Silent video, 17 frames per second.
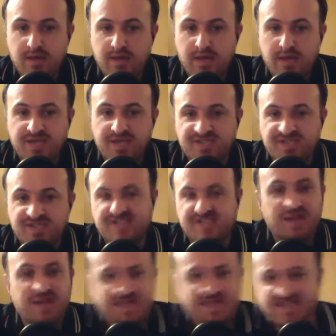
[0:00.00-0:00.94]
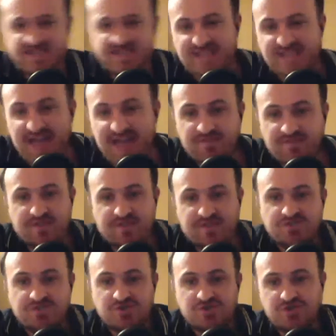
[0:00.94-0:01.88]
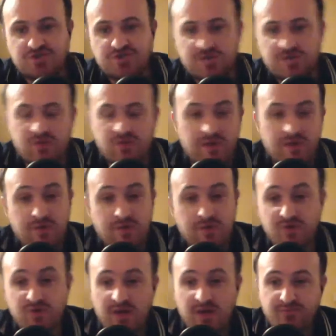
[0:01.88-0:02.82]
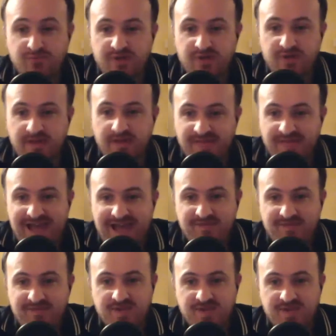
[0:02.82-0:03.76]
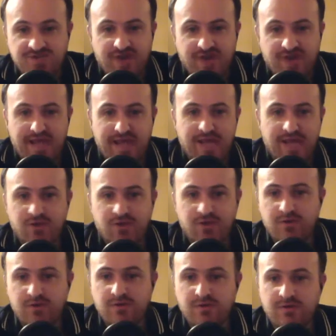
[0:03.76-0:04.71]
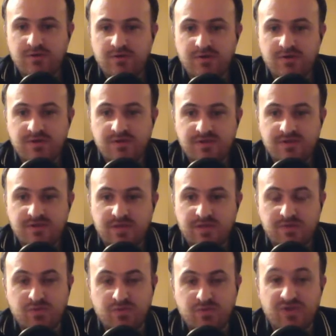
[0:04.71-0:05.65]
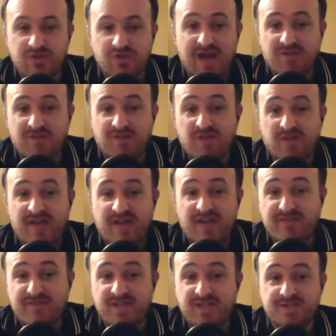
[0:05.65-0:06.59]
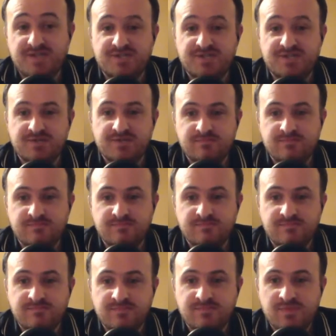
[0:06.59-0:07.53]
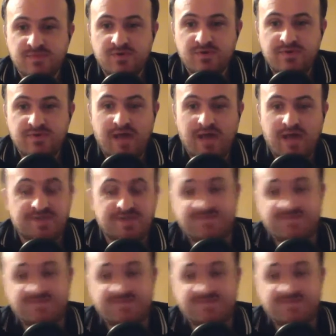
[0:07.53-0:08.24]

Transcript: it's just evidence. I would put it down to evidence, right, Edu? Would they have enough evidence? That's